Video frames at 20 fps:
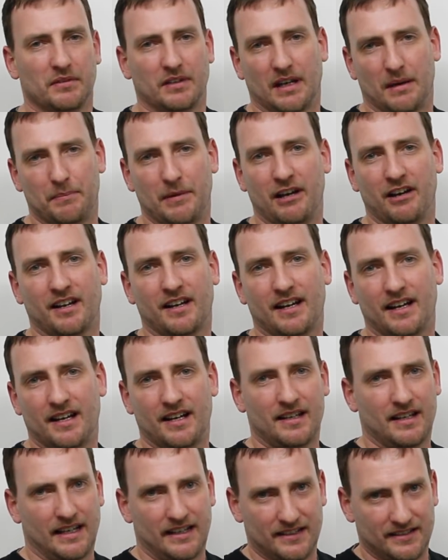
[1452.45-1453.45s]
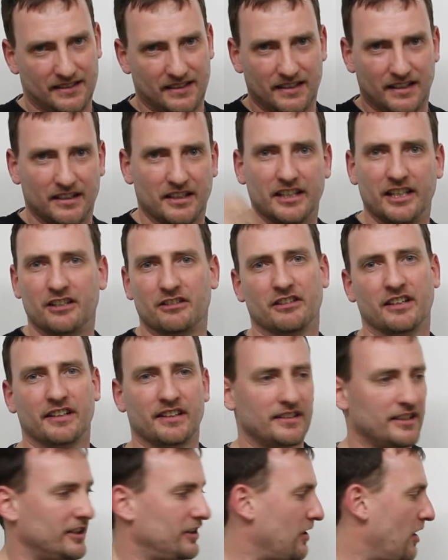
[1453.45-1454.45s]
America is the leader in
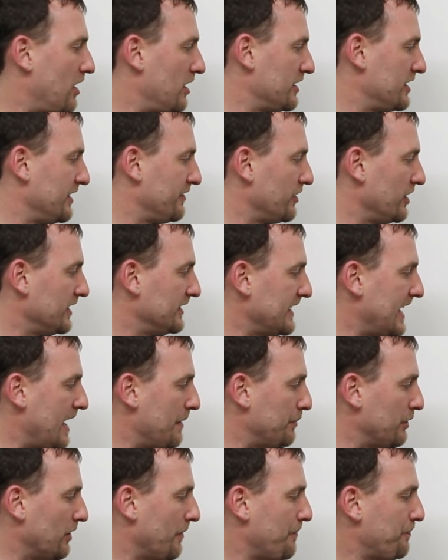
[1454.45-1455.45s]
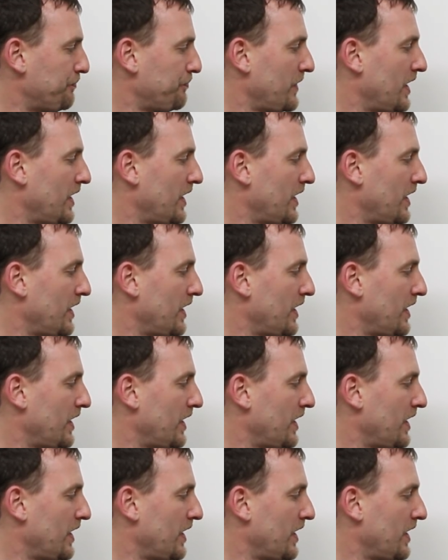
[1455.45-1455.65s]
technology, for example.